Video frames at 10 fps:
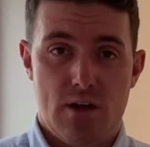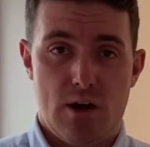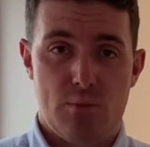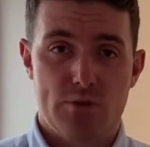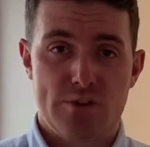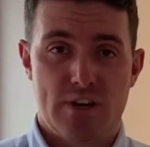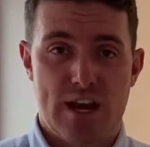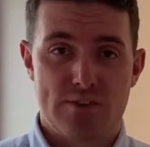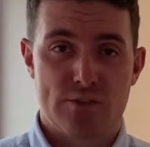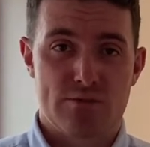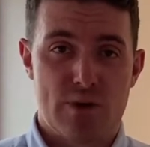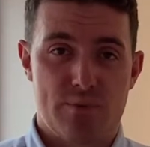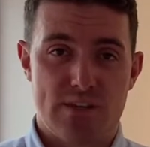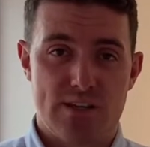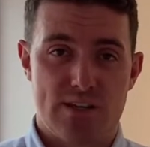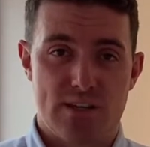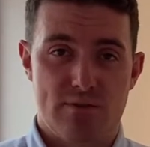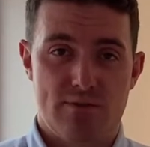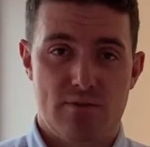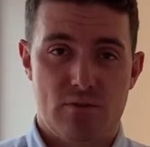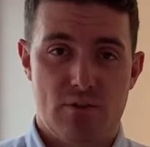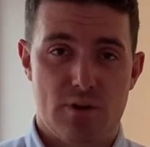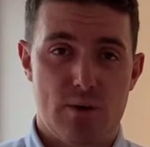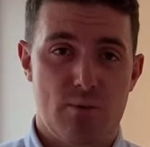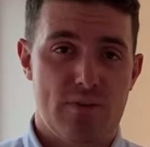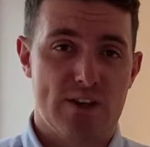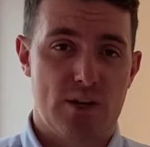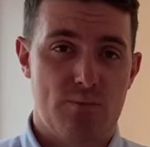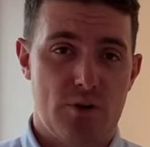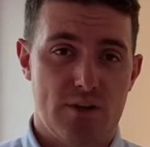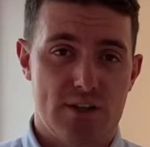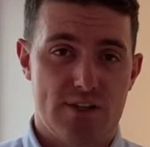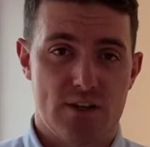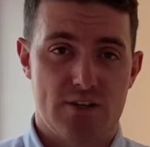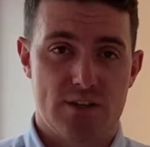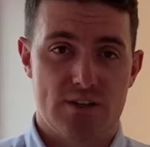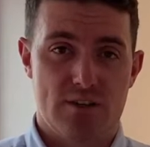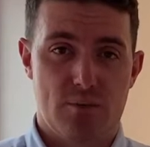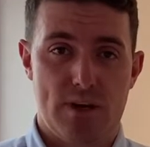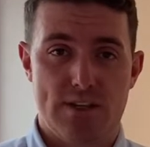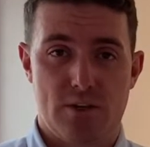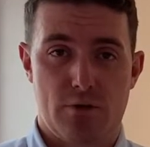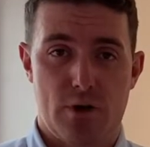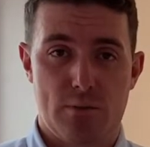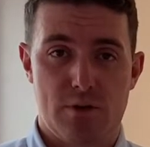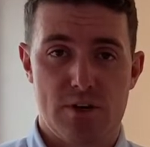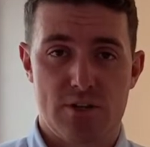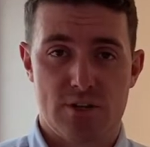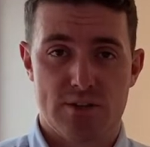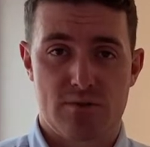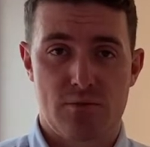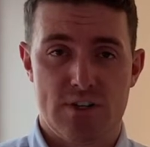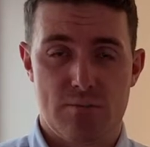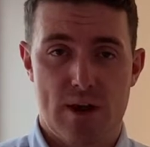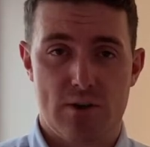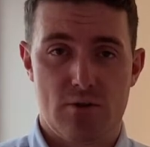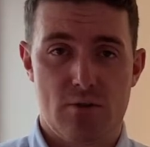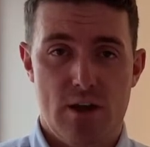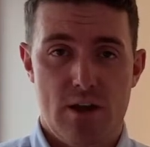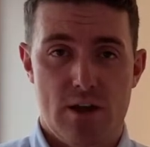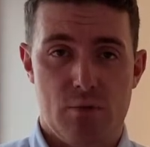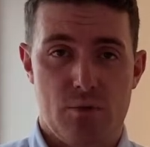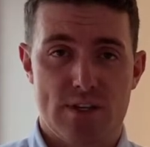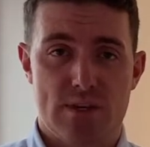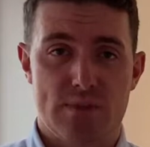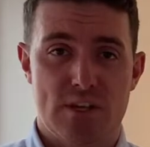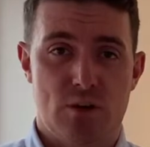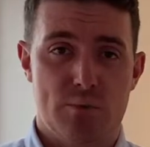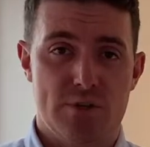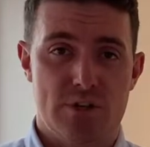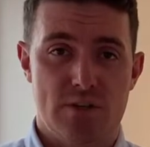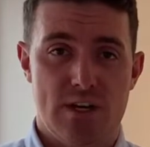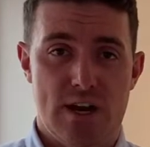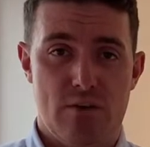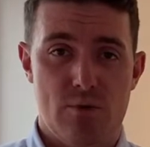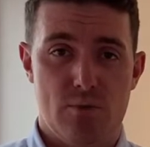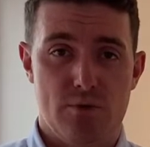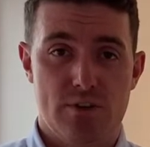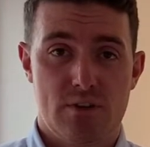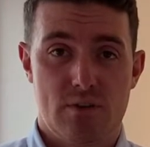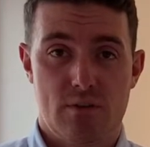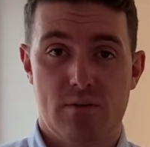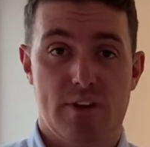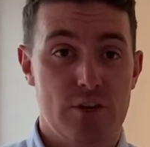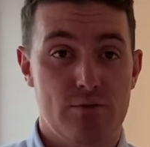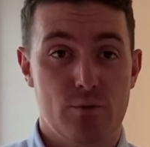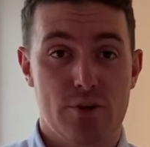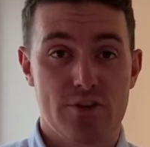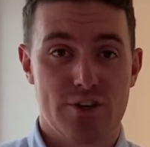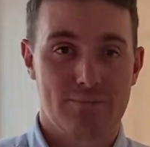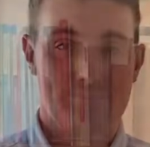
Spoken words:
I'm also the Council's representative on a number of outside bodies such as the Police and Crime Commissioner Scrutiny Panel and the West Somerset Opportunity Area Board. Thank you for watching.